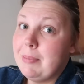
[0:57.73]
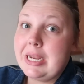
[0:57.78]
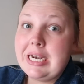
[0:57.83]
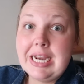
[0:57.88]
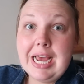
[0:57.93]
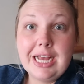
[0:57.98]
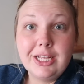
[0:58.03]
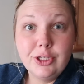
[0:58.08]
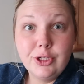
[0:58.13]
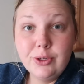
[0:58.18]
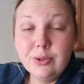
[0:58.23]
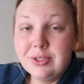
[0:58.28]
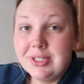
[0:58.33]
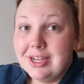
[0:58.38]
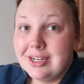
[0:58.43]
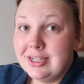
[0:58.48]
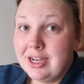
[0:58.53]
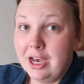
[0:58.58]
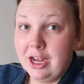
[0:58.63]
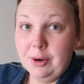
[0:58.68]
but not lose
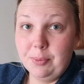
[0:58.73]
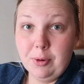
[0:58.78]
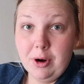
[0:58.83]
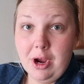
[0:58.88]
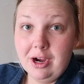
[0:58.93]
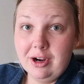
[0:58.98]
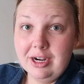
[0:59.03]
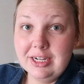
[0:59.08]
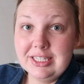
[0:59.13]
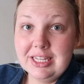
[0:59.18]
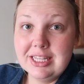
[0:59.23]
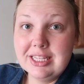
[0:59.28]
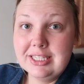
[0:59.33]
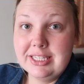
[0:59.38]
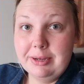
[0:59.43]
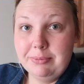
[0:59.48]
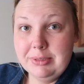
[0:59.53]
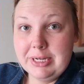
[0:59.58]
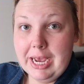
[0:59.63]
a ton of progress at the same